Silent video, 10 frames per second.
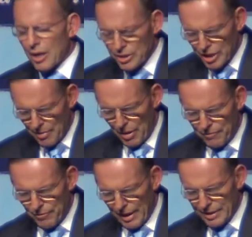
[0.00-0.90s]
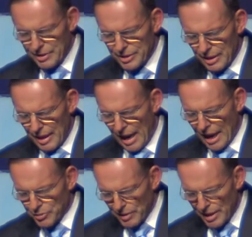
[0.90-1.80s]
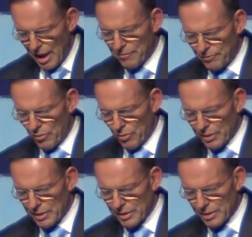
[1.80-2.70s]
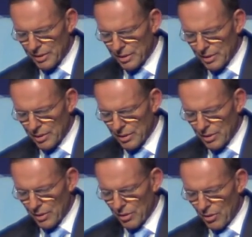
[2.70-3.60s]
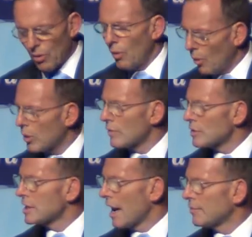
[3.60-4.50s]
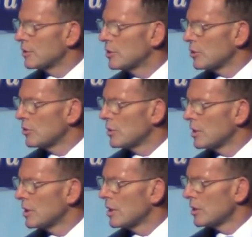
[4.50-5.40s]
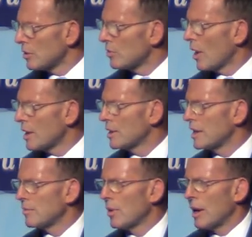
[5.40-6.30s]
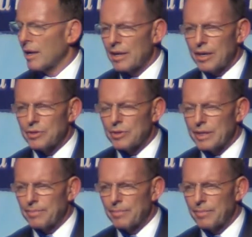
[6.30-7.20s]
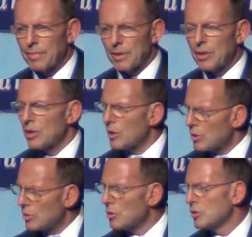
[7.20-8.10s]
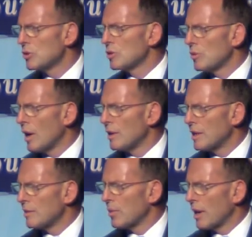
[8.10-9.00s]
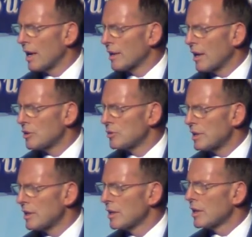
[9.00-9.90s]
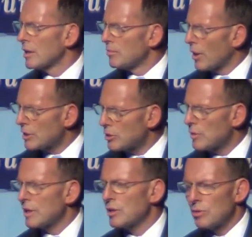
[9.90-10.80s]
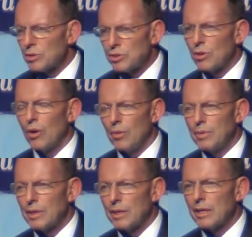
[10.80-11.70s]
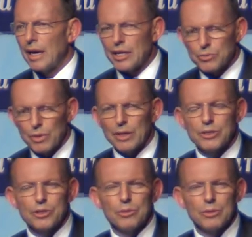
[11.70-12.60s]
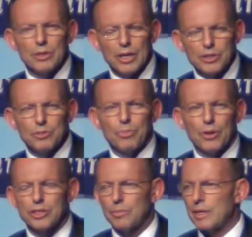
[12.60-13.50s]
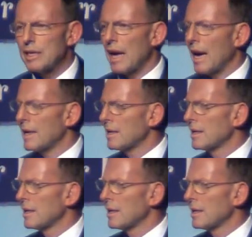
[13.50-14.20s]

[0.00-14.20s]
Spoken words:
So, my friends, as we go forward, all of us have to do the right thing by our country. You do the right thing by our country by doing your job as well as you possibly can.